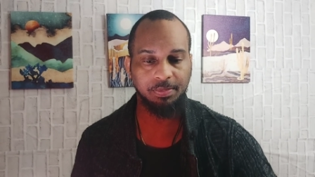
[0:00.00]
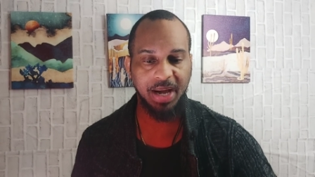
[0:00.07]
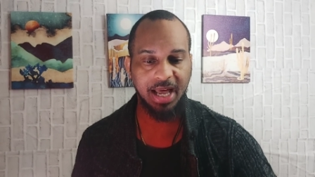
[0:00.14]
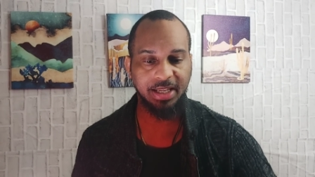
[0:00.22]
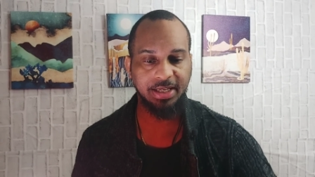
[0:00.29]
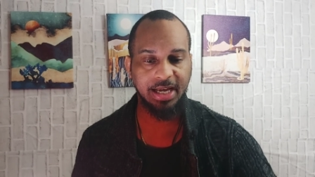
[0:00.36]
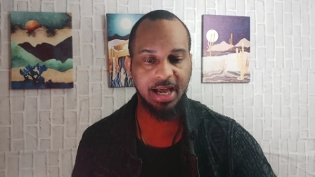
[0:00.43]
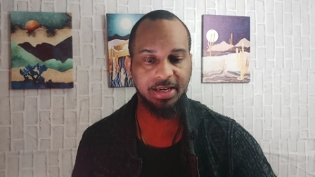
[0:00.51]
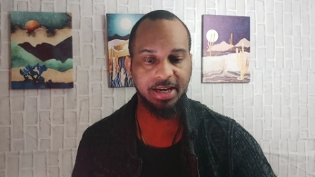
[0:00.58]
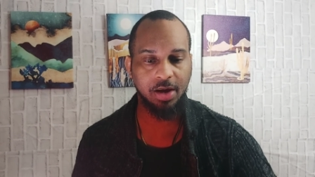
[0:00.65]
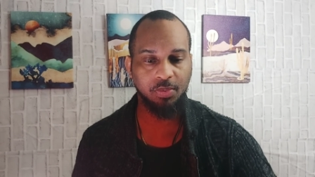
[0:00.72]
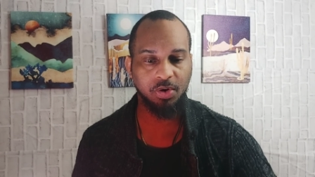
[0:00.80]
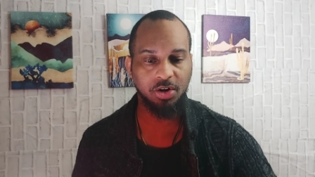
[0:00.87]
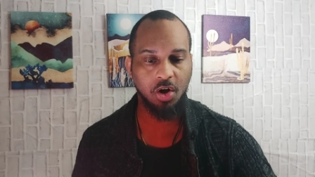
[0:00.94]
Polygon
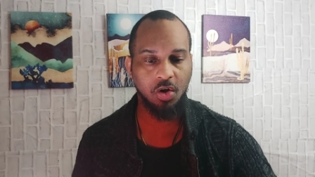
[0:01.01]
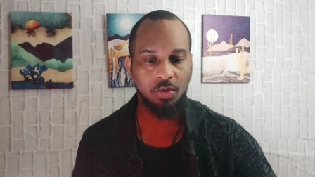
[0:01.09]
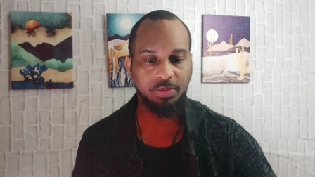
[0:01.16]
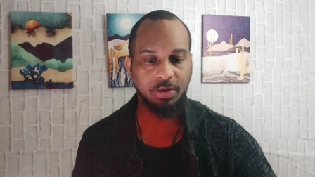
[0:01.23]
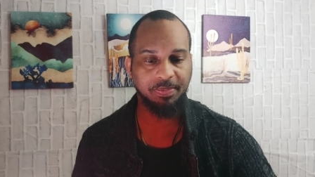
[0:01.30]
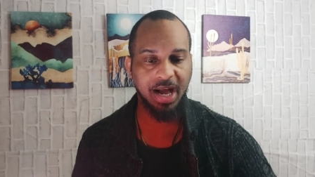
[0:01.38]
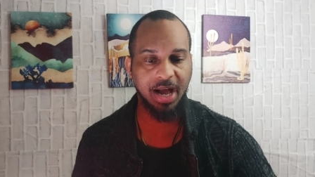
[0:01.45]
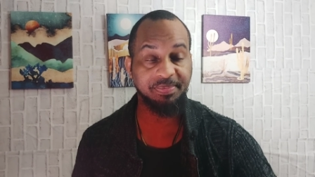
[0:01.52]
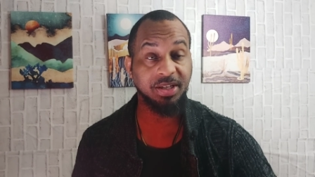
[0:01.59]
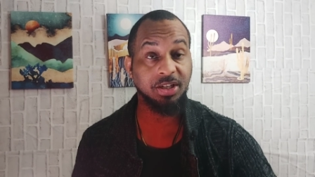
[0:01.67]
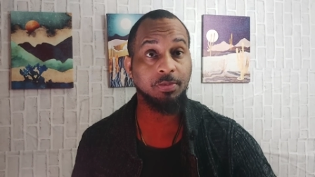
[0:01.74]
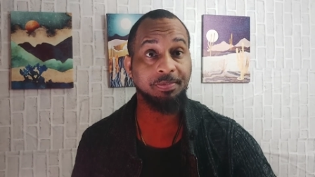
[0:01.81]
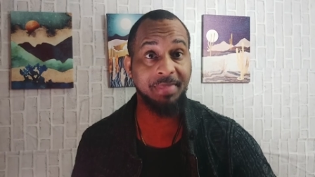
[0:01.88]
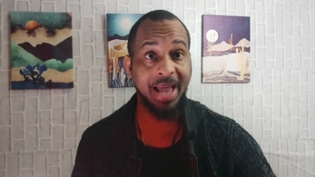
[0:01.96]
network, home to
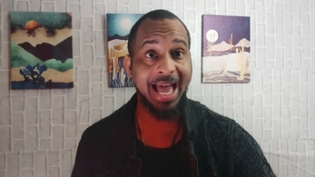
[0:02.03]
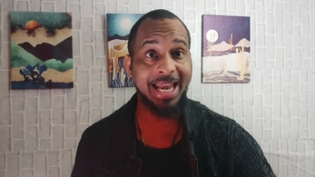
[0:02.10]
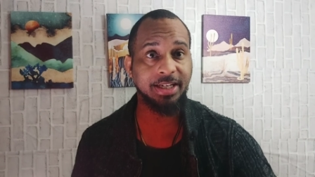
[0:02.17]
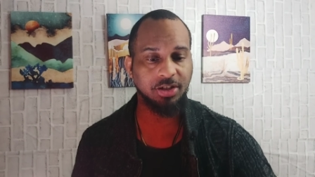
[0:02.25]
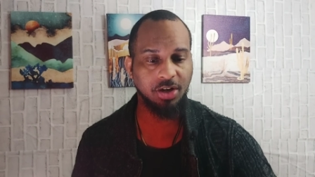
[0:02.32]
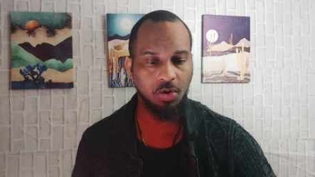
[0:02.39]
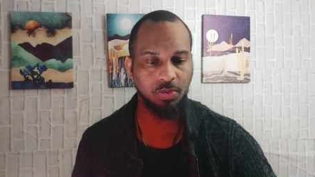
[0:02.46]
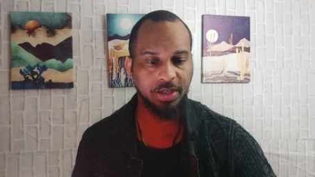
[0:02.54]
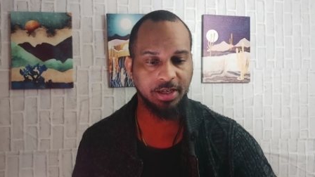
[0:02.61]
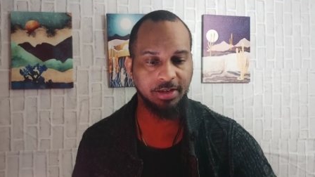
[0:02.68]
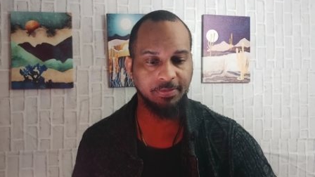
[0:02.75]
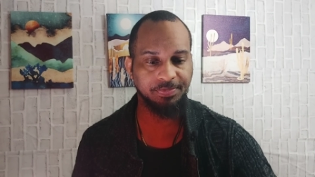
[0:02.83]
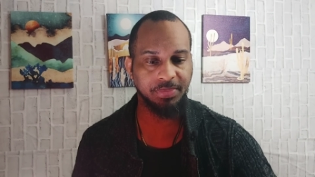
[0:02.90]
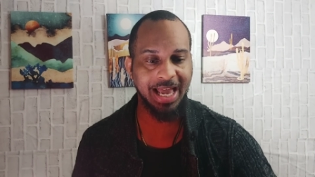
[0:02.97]
popular Matic
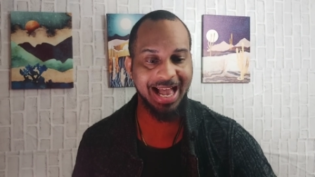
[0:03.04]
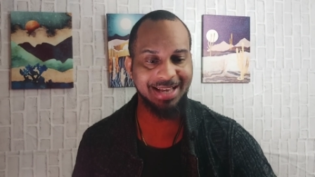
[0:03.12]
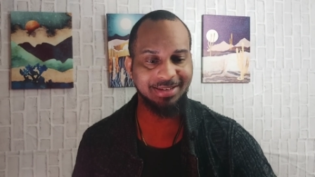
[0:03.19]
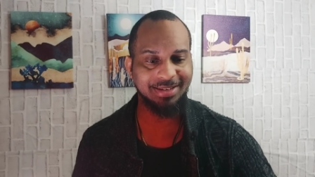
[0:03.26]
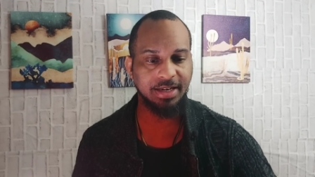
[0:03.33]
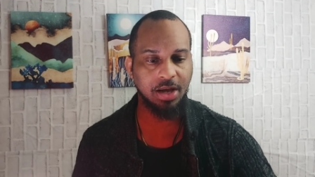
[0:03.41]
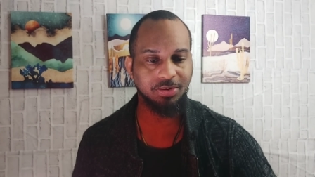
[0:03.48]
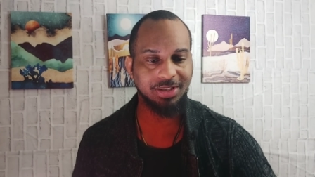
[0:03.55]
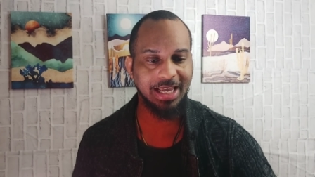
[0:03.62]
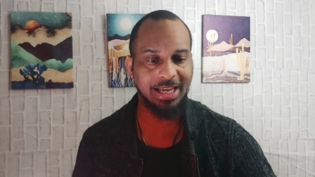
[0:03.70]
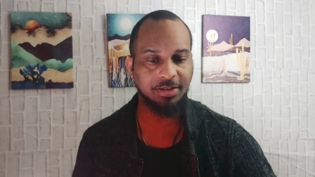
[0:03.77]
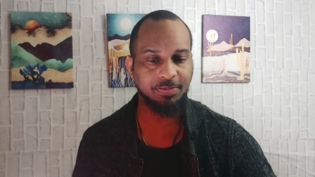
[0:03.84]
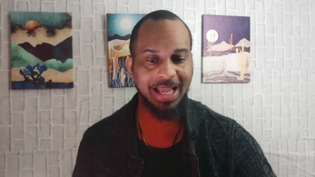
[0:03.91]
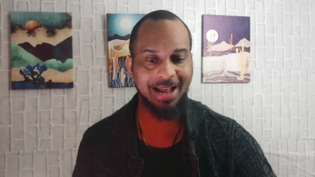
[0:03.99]
token, has announced
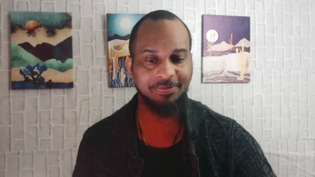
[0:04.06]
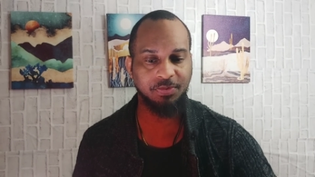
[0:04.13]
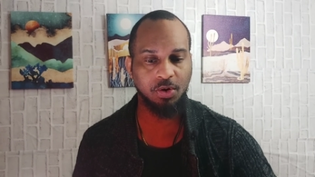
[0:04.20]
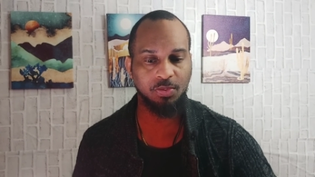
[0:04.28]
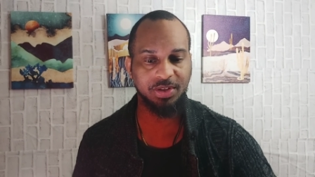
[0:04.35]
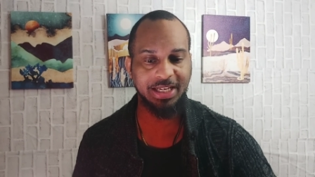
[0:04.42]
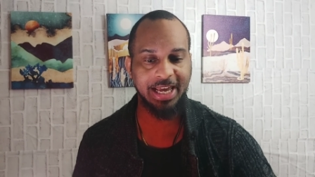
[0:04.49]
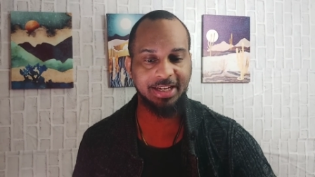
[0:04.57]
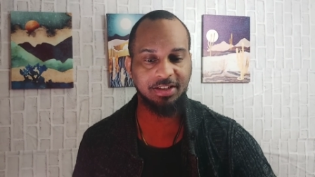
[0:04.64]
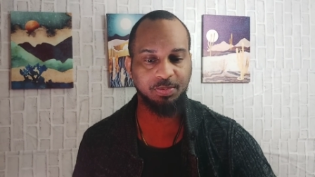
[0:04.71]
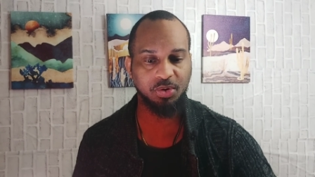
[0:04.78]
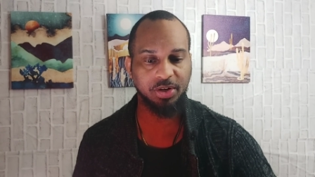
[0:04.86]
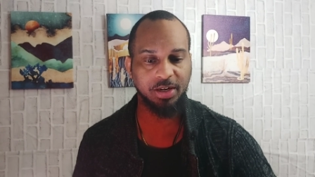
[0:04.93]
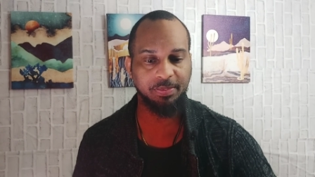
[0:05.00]
that its platform was
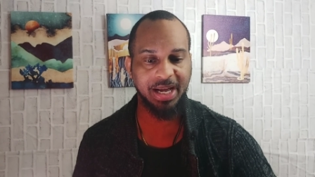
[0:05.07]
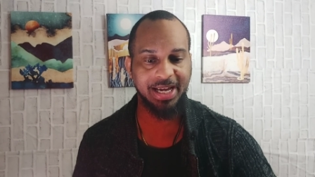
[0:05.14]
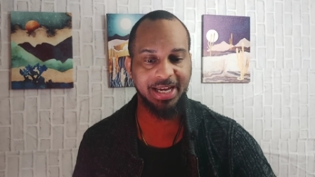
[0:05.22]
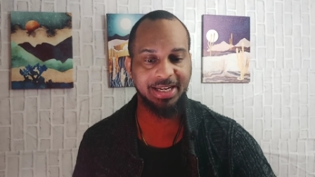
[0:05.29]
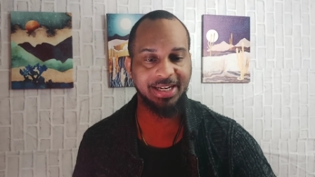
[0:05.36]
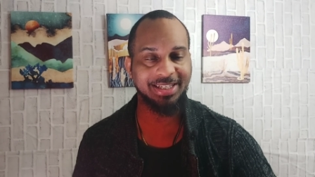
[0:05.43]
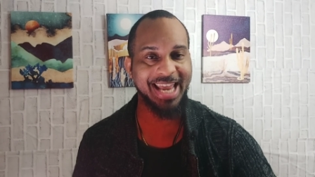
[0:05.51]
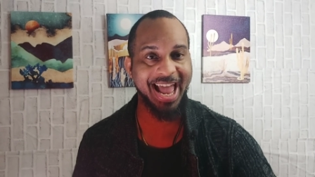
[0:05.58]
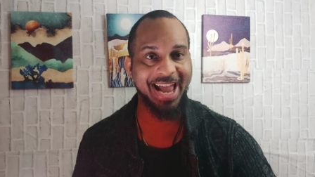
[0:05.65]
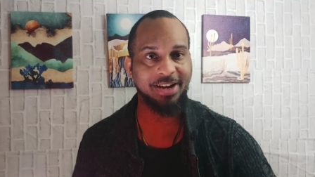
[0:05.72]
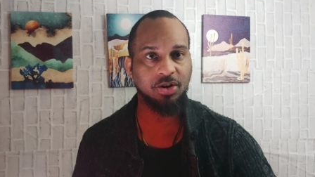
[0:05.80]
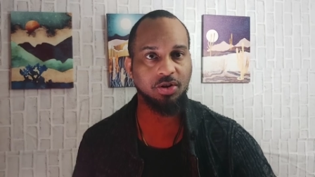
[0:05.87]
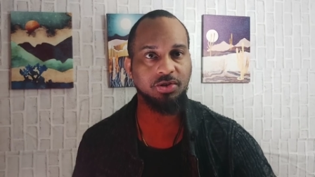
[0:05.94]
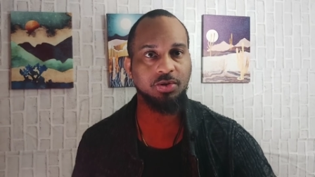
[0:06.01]
exploited by an
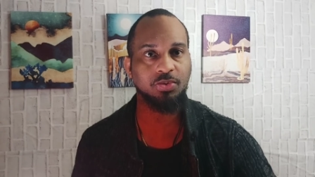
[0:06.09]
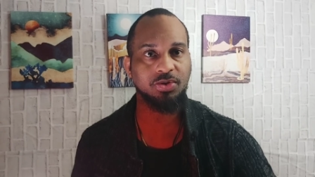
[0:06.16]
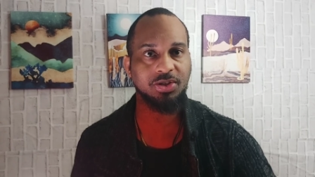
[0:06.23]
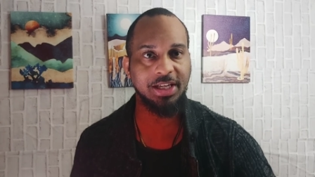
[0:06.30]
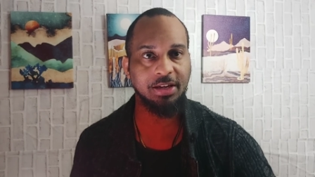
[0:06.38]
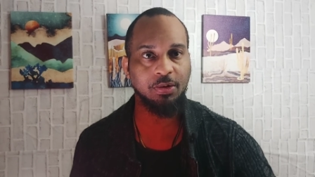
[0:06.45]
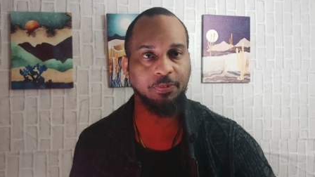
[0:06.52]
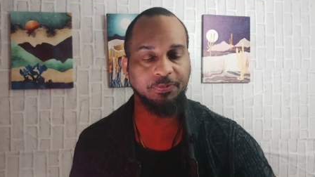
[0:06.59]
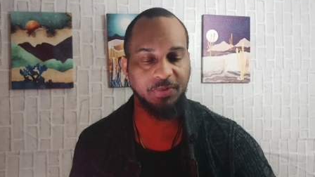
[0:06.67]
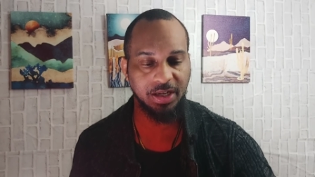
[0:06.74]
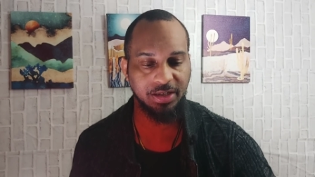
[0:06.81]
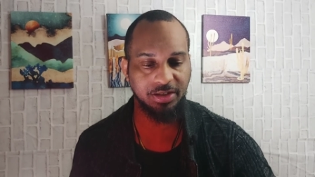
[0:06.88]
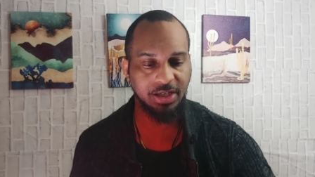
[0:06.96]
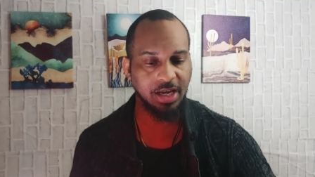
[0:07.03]
attacker to steal
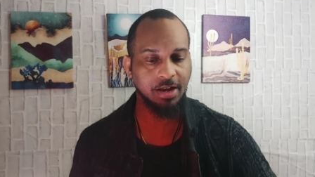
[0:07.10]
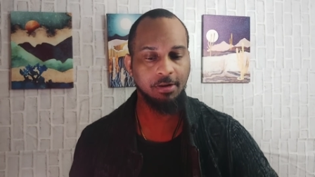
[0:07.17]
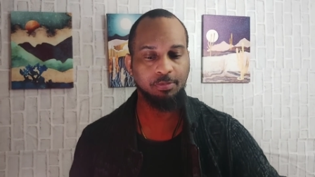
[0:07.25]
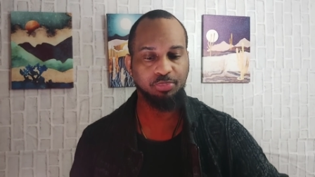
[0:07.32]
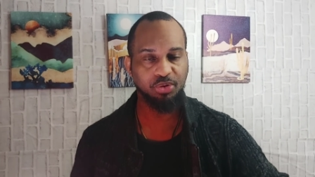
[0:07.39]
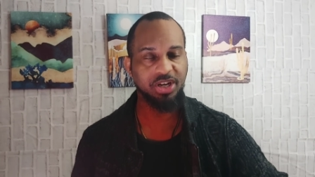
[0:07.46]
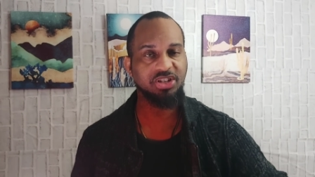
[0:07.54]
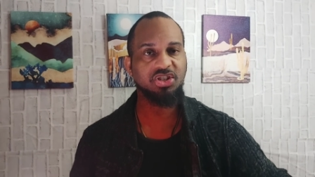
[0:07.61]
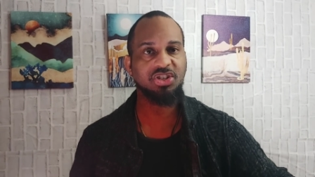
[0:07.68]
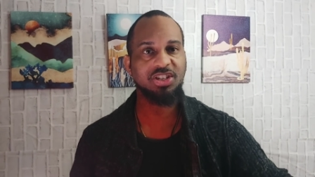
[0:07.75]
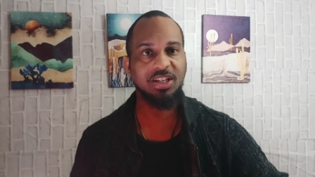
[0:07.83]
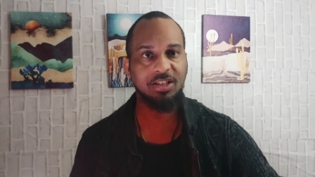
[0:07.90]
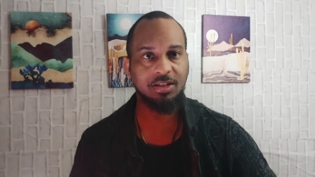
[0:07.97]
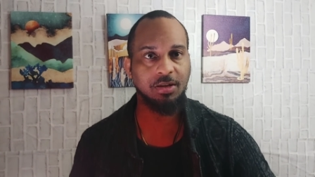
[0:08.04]
funds. Bridge
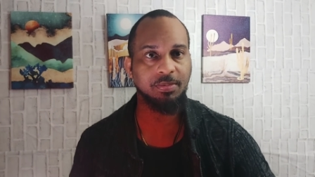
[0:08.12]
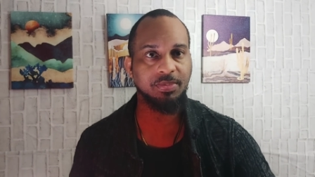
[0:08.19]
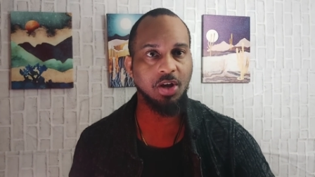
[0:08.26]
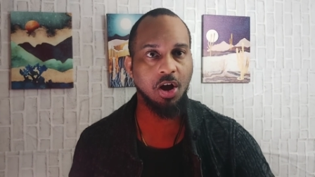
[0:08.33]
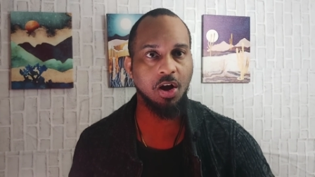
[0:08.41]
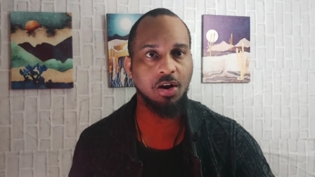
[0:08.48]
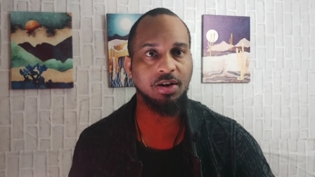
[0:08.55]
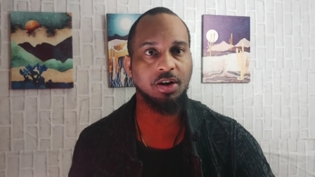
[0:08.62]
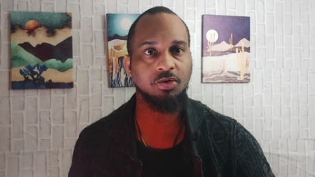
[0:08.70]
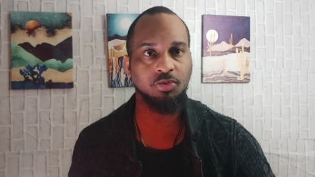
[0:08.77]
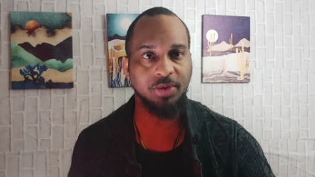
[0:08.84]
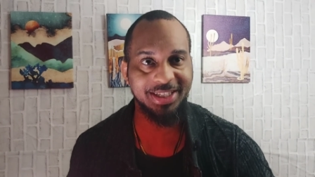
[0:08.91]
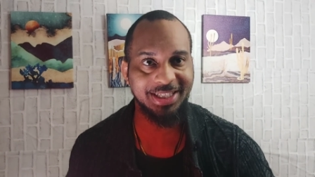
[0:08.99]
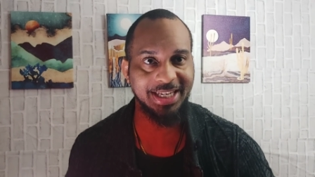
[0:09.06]
systems are
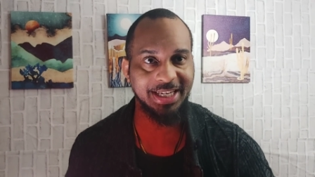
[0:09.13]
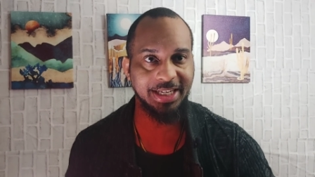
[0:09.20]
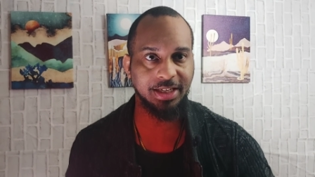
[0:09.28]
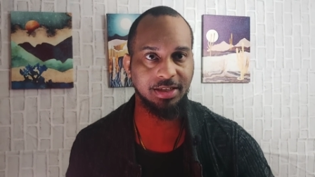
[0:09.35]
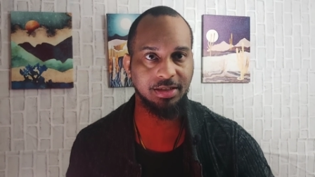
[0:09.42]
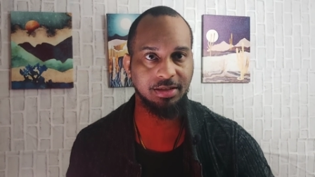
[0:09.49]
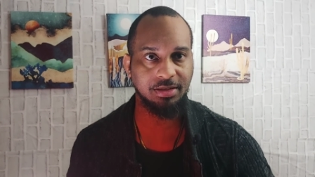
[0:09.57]
risky.